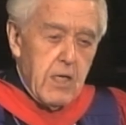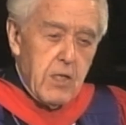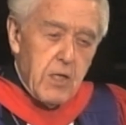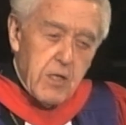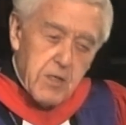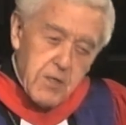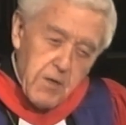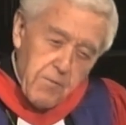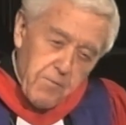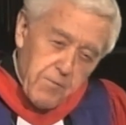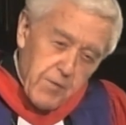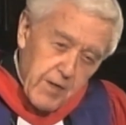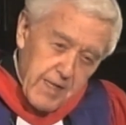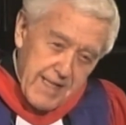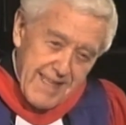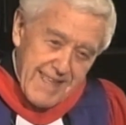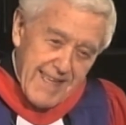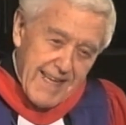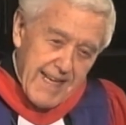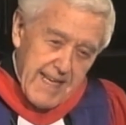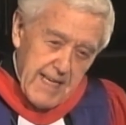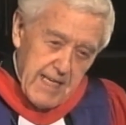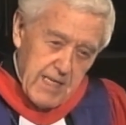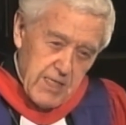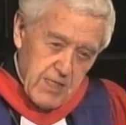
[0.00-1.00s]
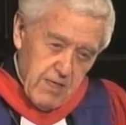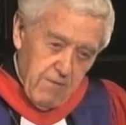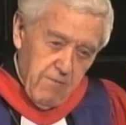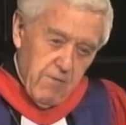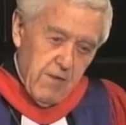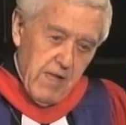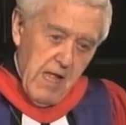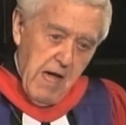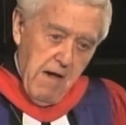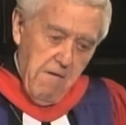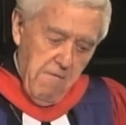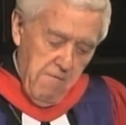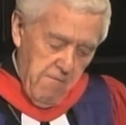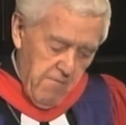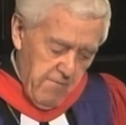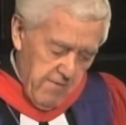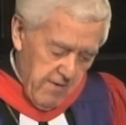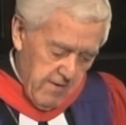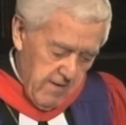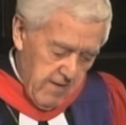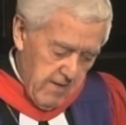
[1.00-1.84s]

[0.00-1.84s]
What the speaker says: the different layers of love.